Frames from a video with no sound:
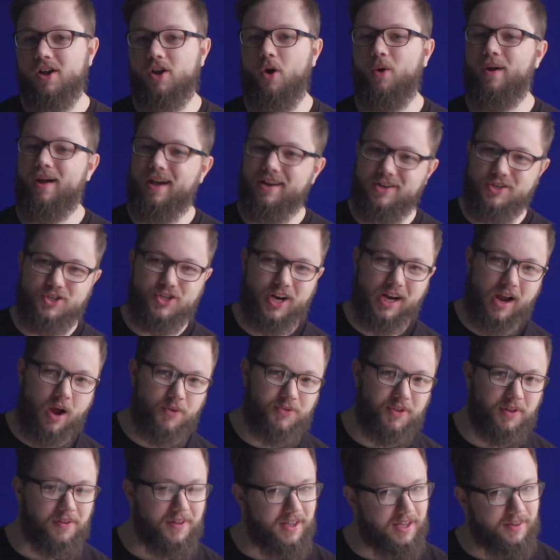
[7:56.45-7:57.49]
go ahead and check
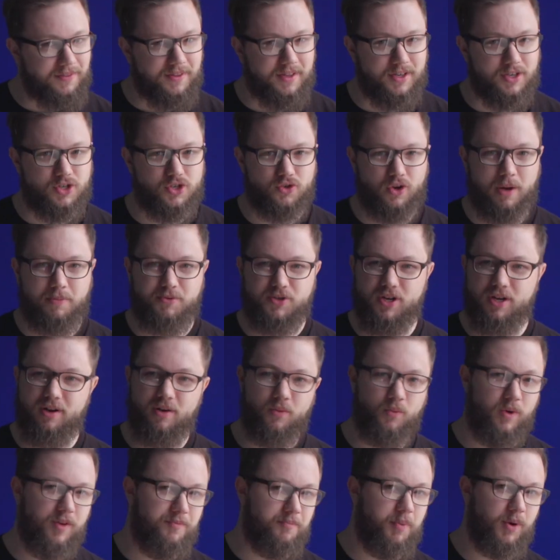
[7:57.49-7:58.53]
out the link in the
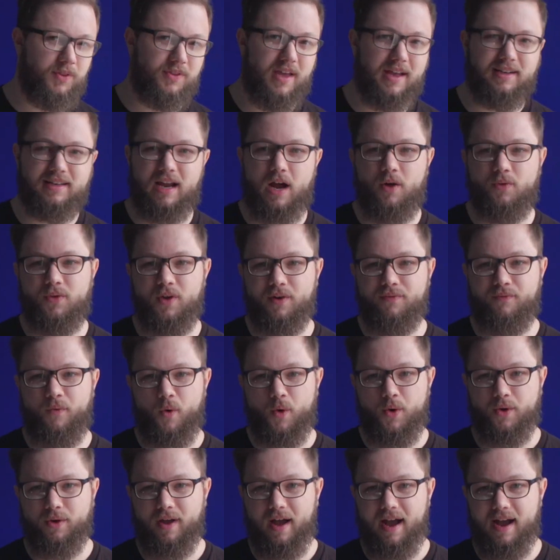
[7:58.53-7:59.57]
description. We put that down there
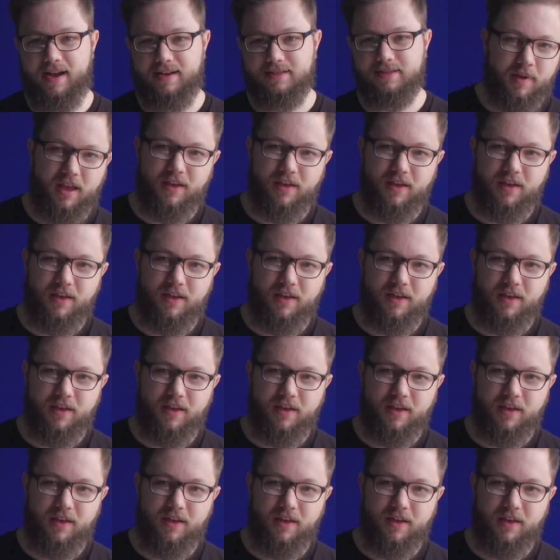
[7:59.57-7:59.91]
for you guys.